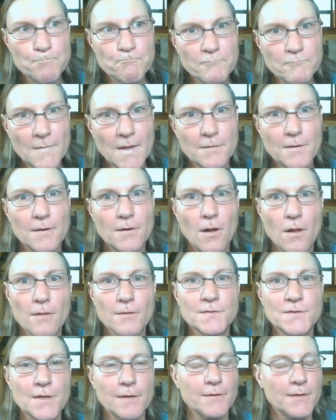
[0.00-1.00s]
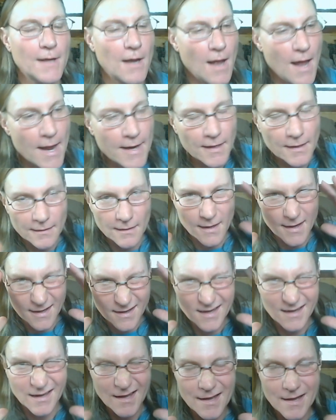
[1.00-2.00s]
And then all of a sudden, now I can I
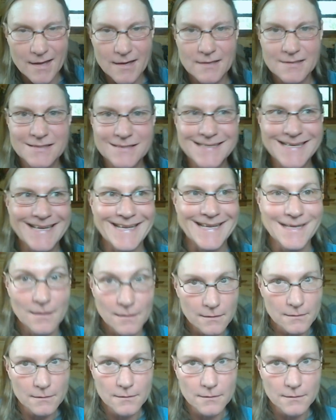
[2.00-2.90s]
can kind of see,